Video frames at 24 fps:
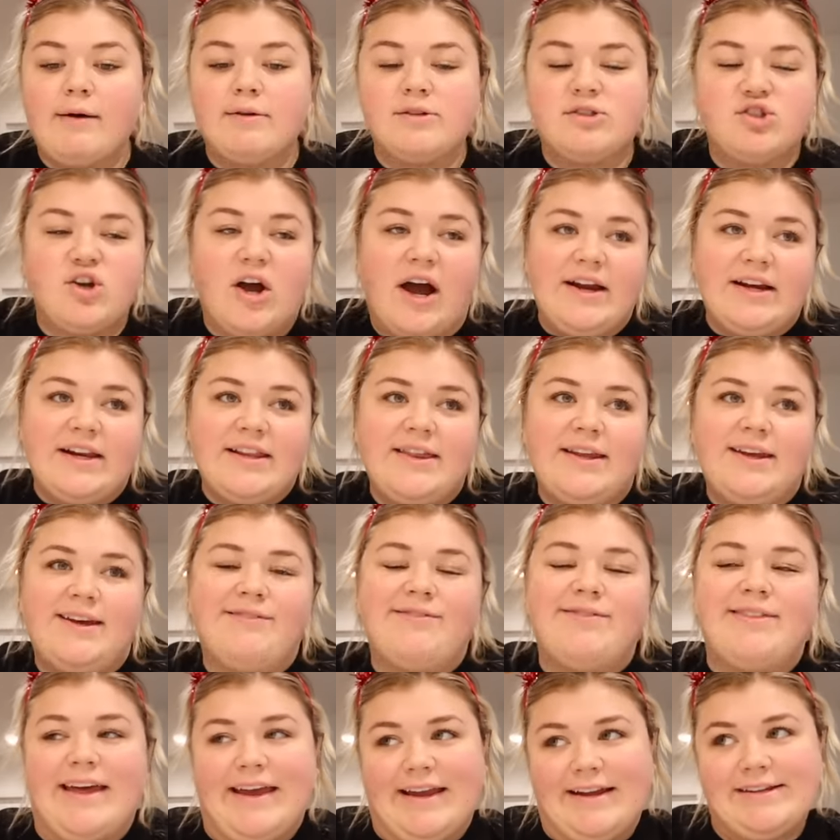I was trying to think of
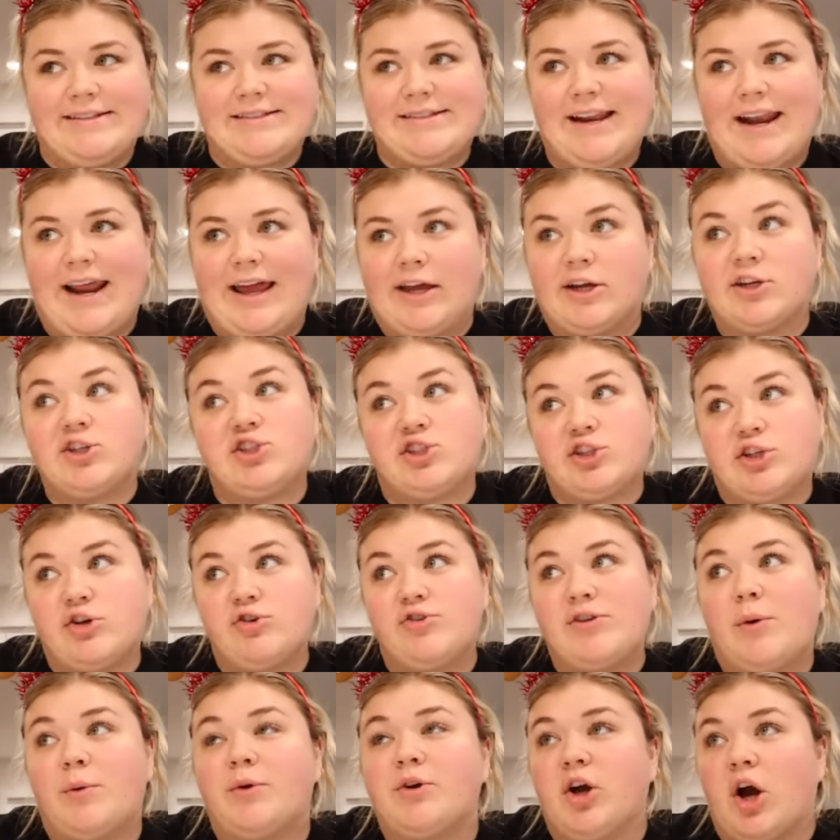things that I could do
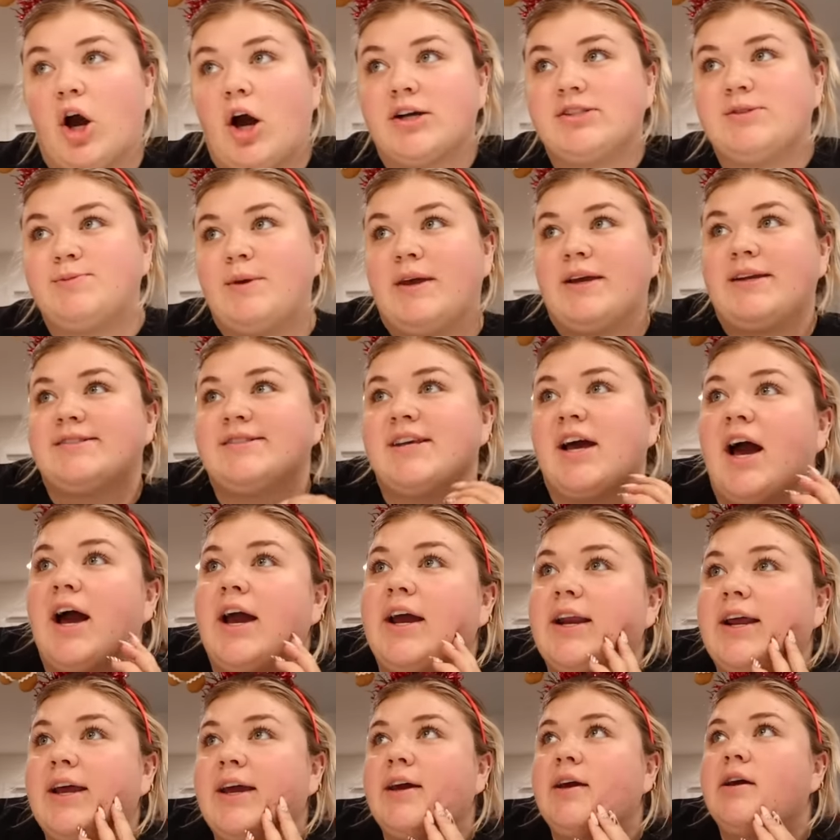that would cause me
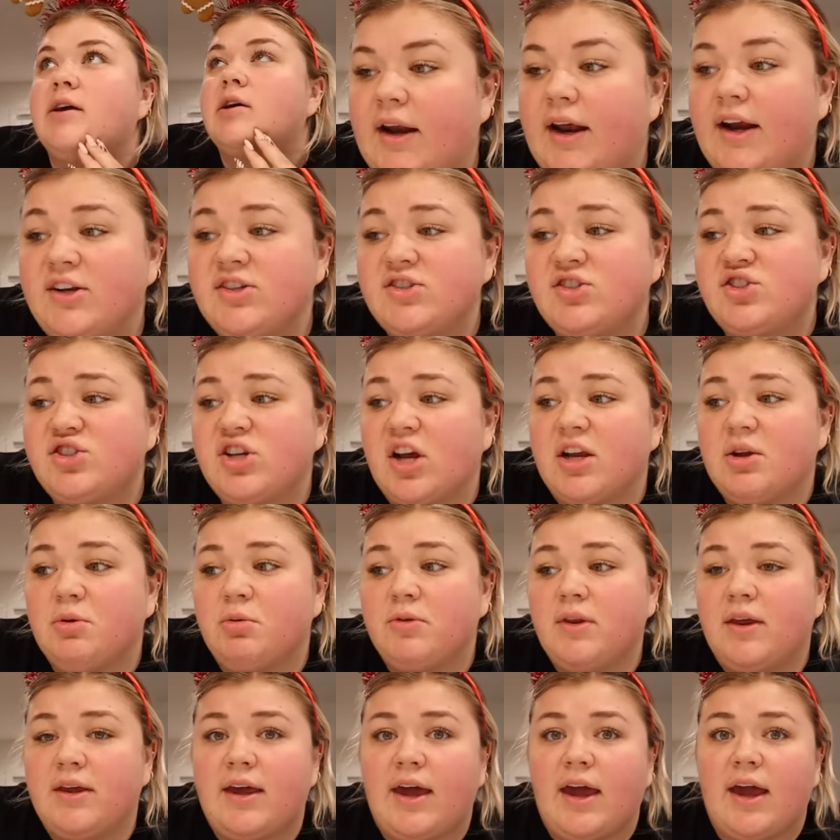anxiety, and I just
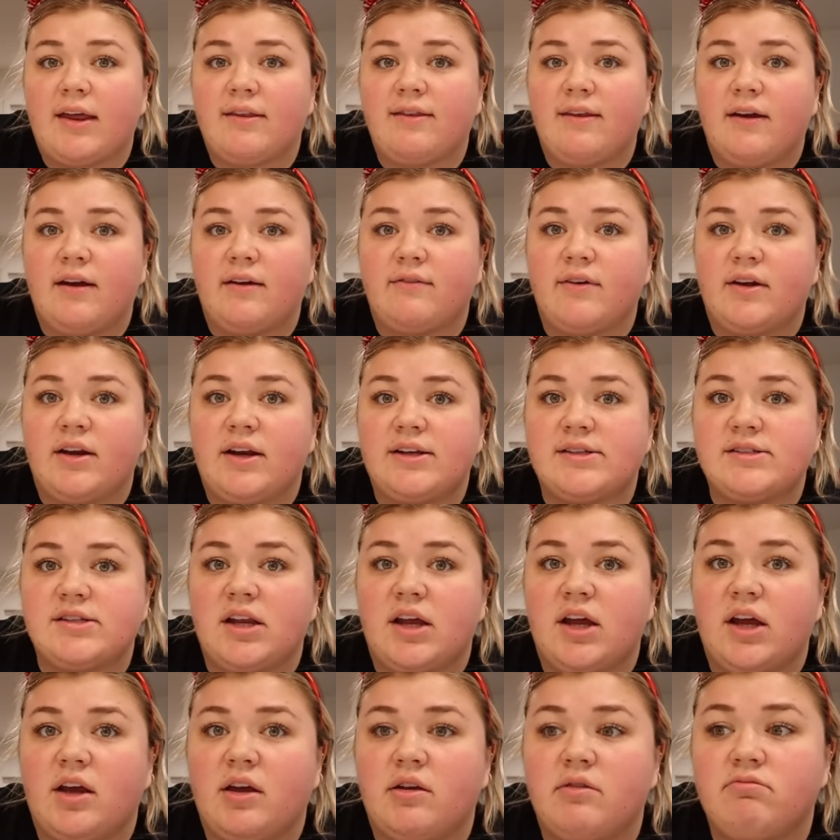genuinely can't think of any
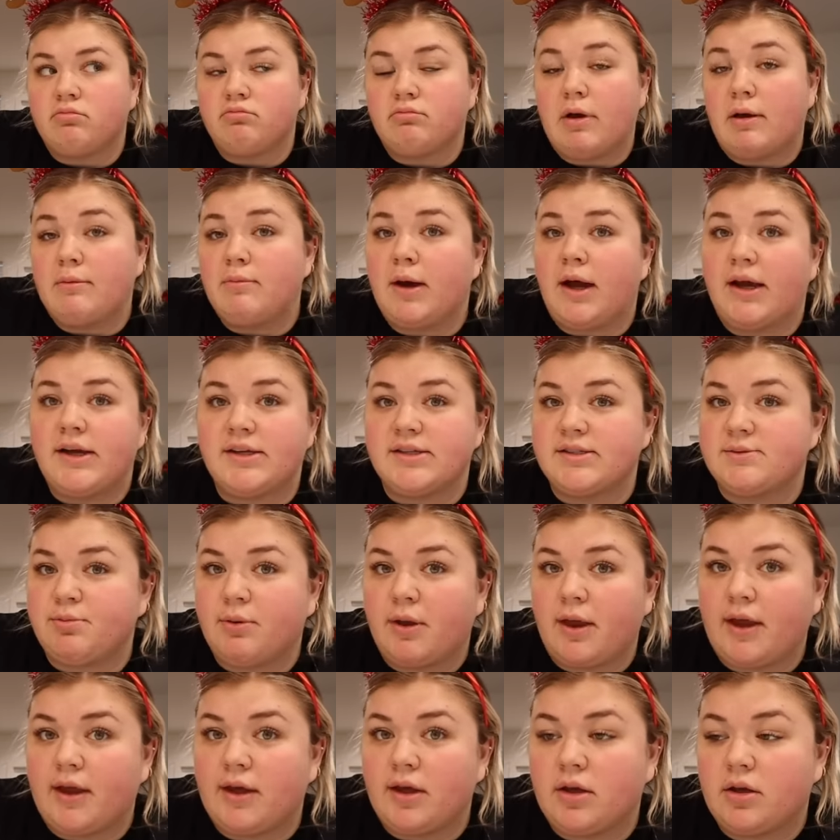today. My mind is
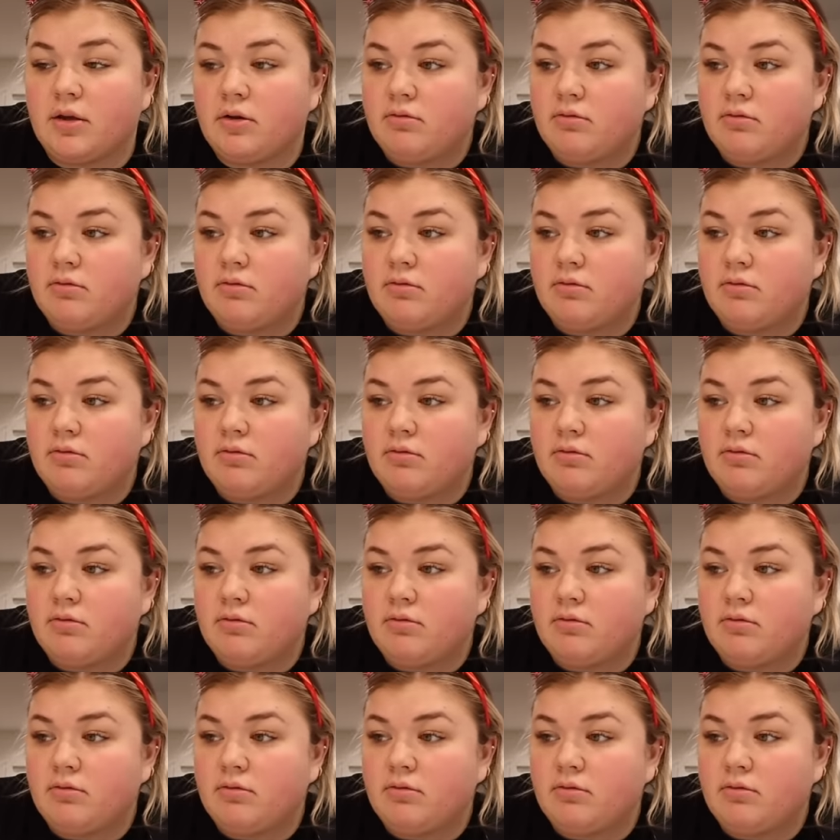blank.